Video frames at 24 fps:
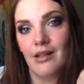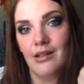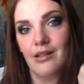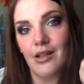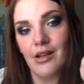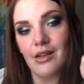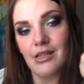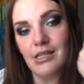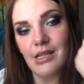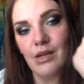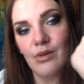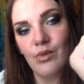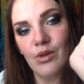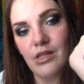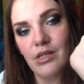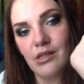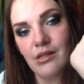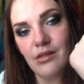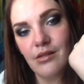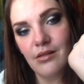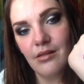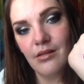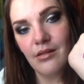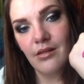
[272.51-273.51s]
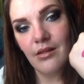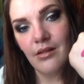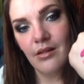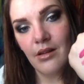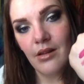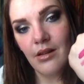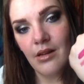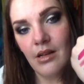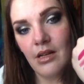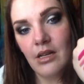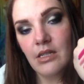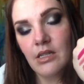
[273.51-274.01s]
glossy ones?
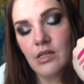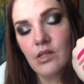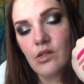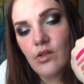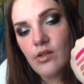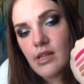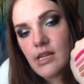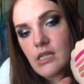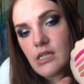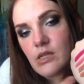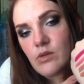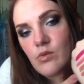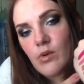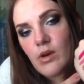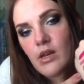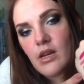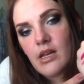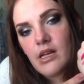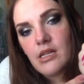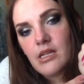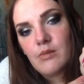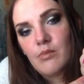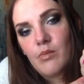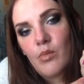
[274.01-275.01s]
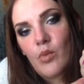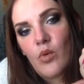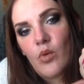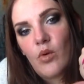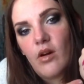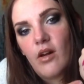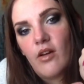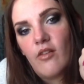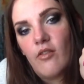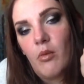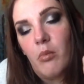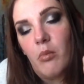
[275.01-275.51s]
So this one is more
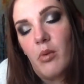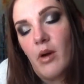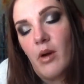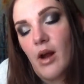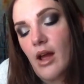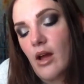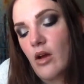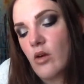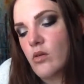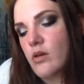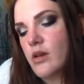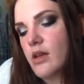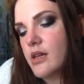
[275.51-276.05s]
of a brown.